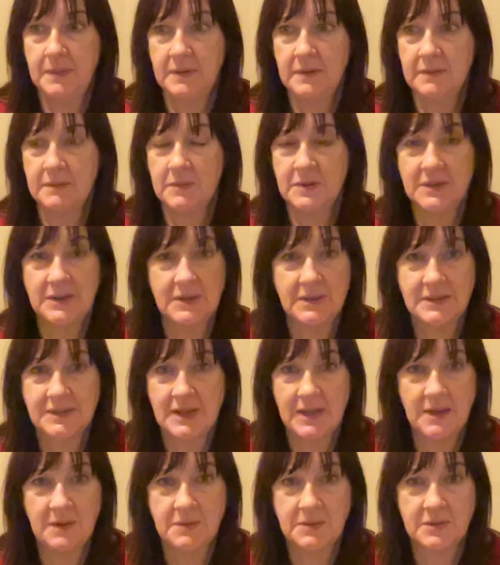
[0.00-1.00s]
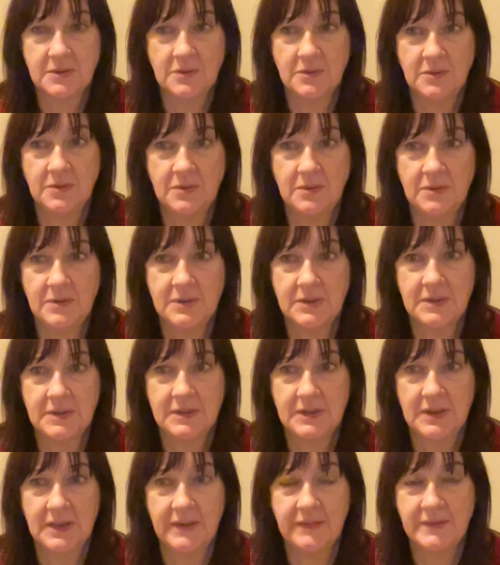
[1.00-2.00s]
what did I say it was called?
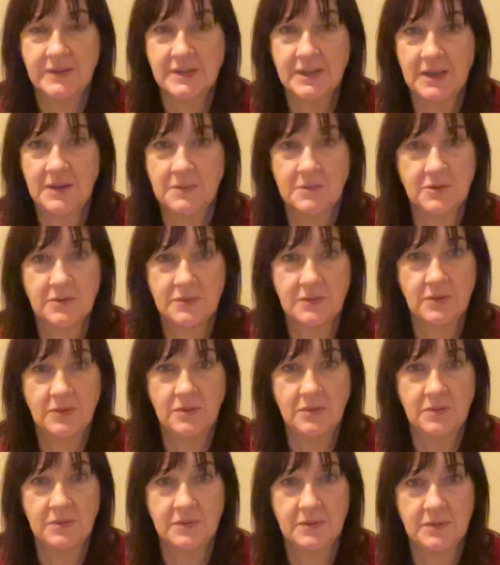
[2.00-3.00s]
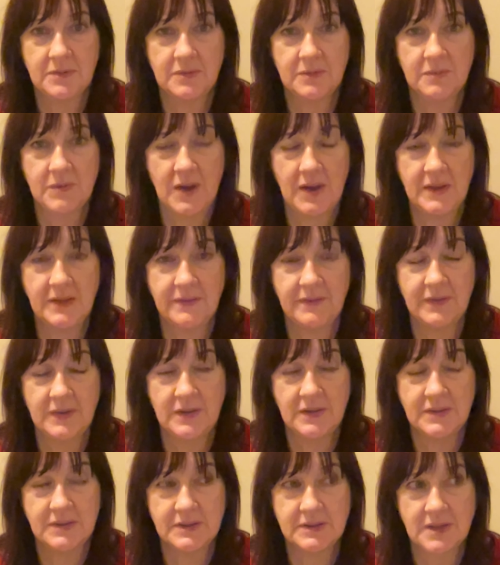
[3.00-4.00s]
Did I even say it was called right the
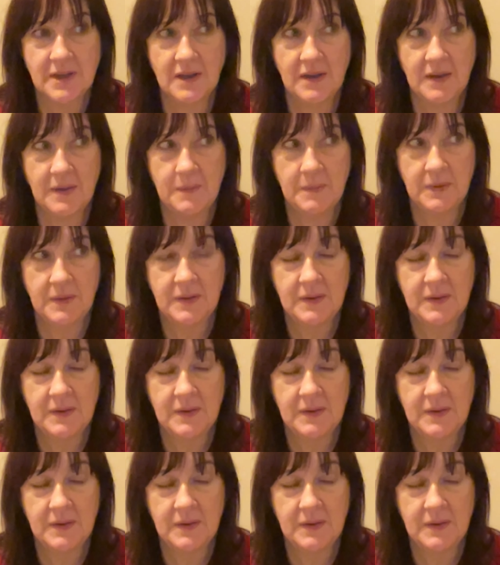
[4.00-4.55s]
first time?